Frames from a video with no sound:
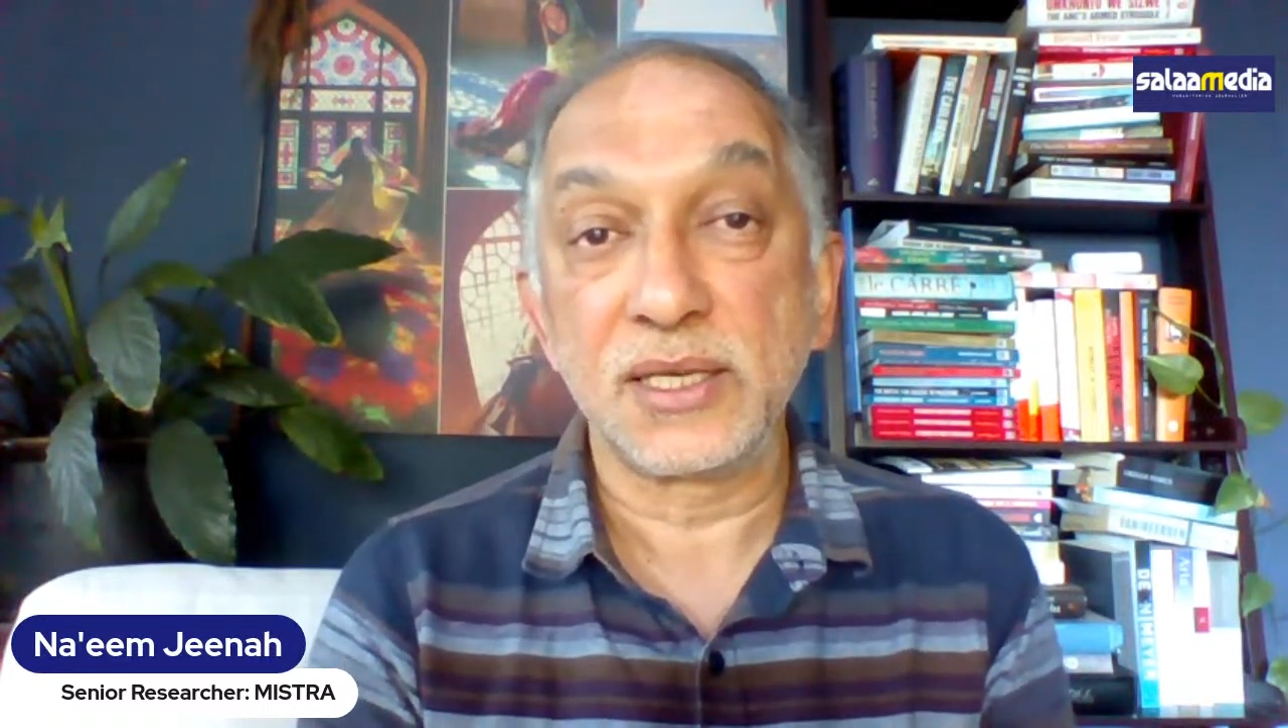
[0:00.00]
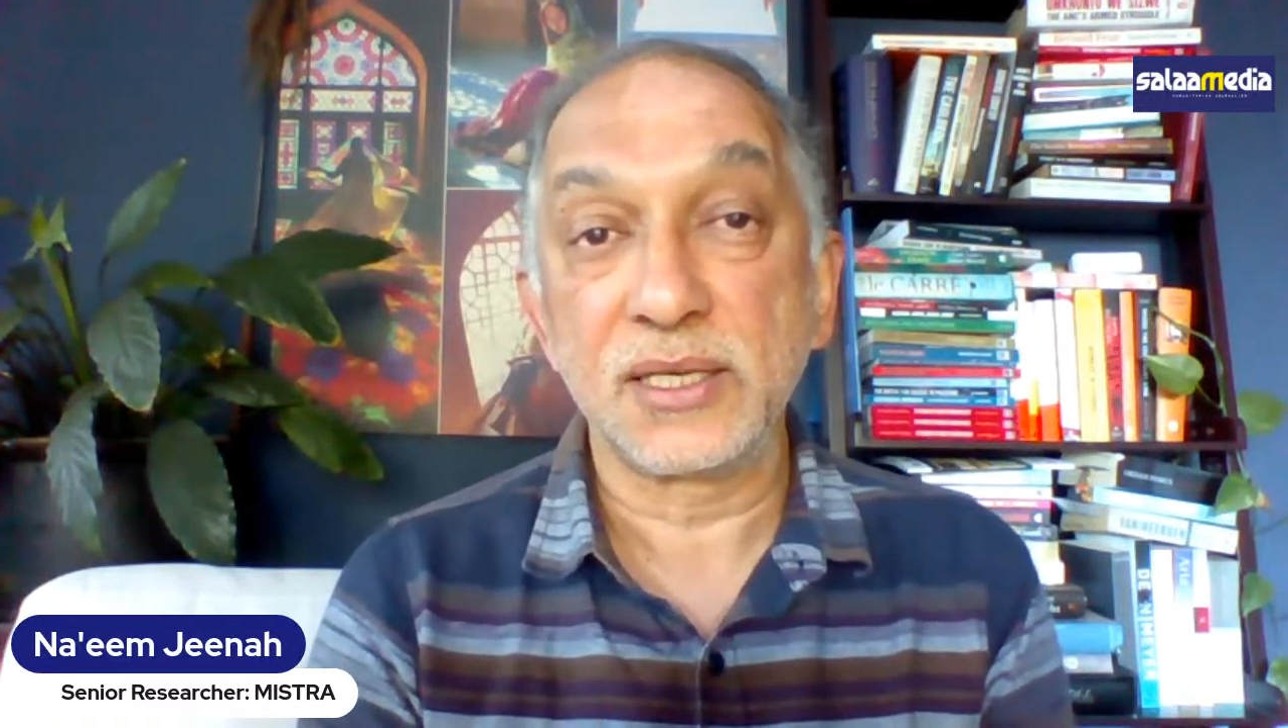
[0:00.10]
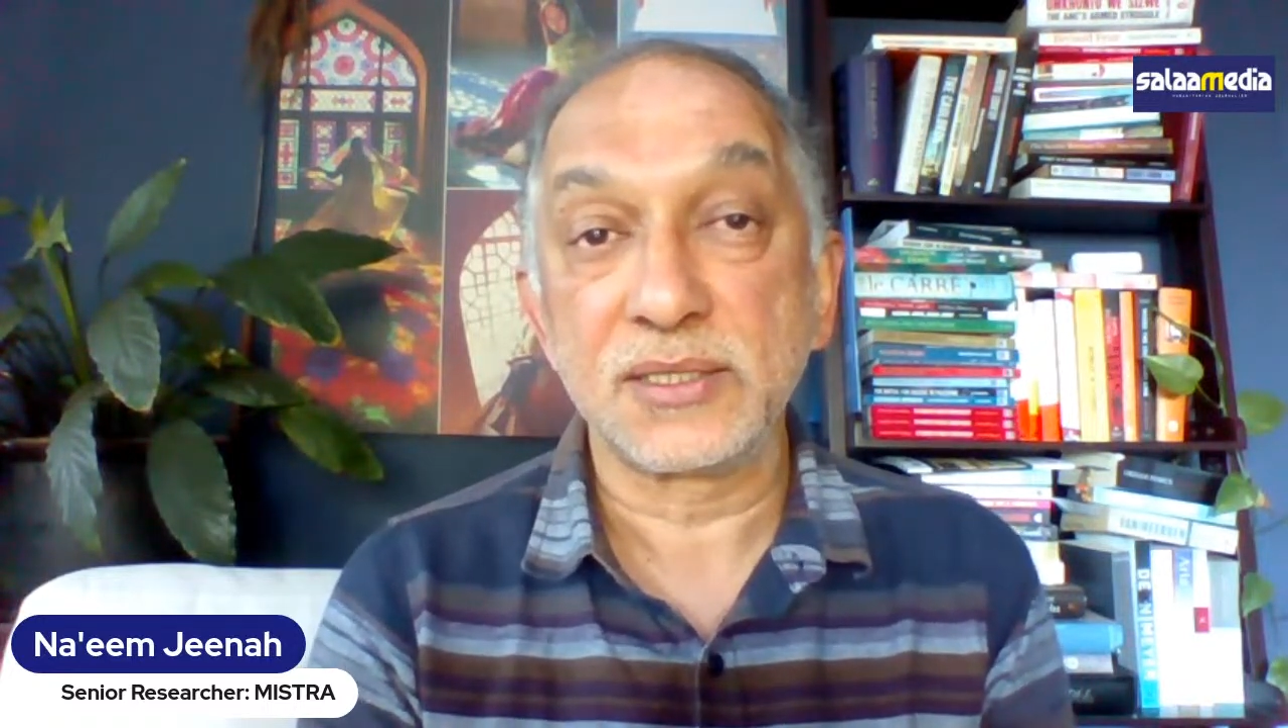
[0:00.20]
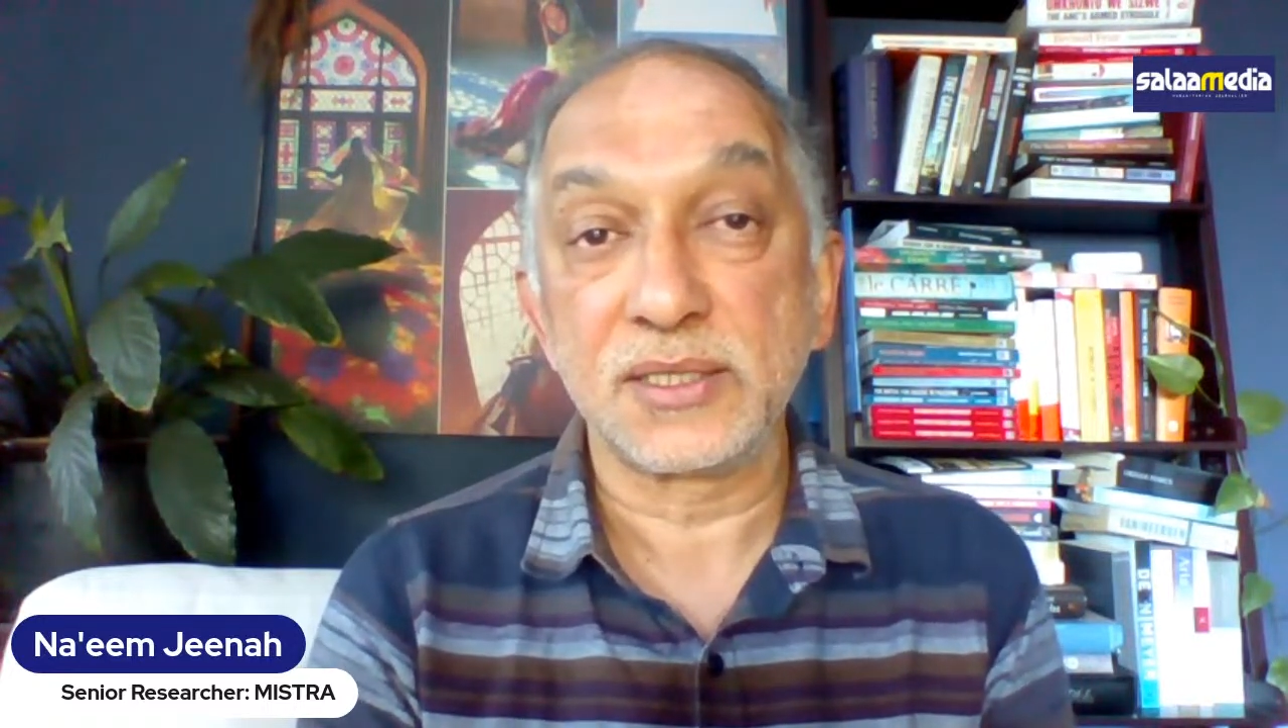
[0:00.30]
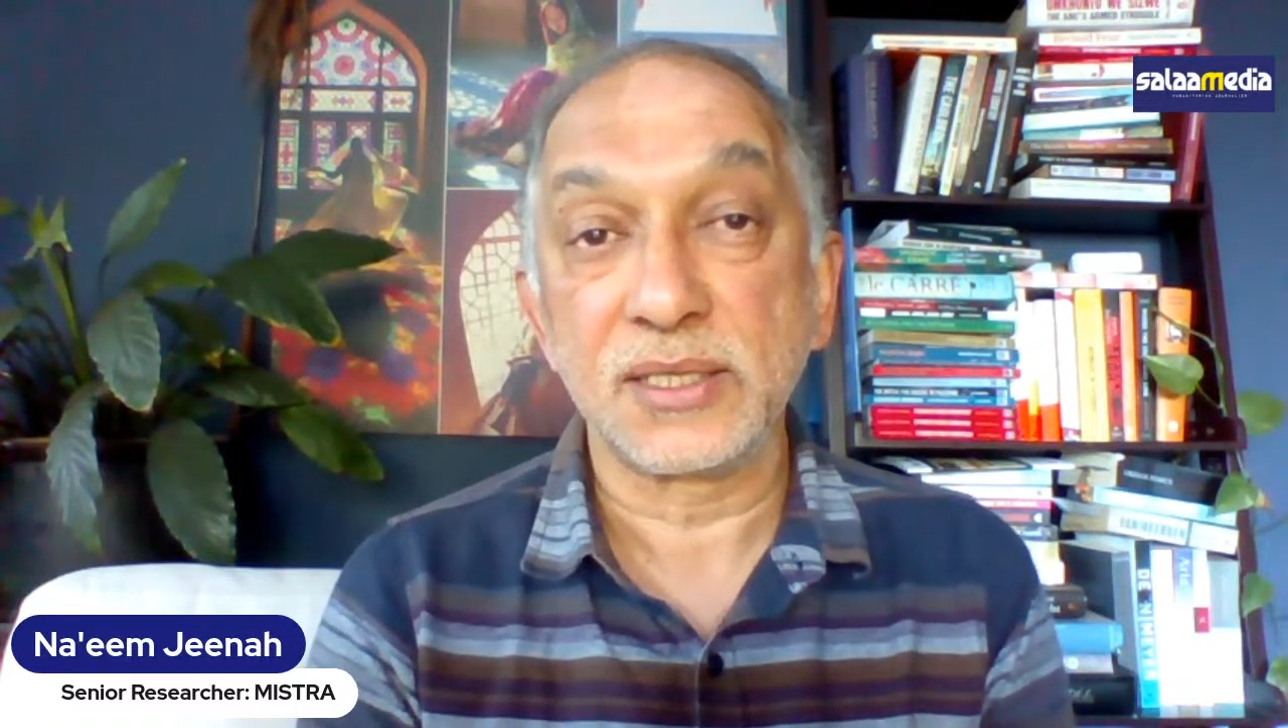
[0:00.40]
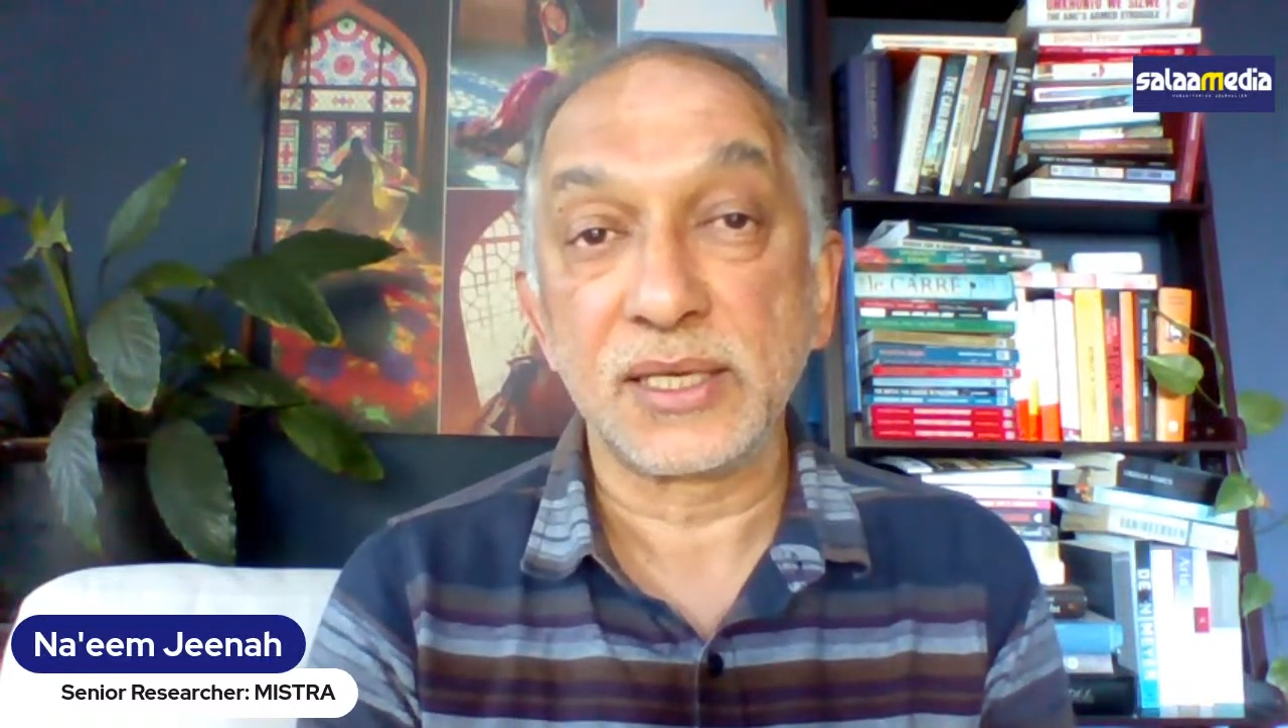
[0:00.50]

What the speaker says: there's a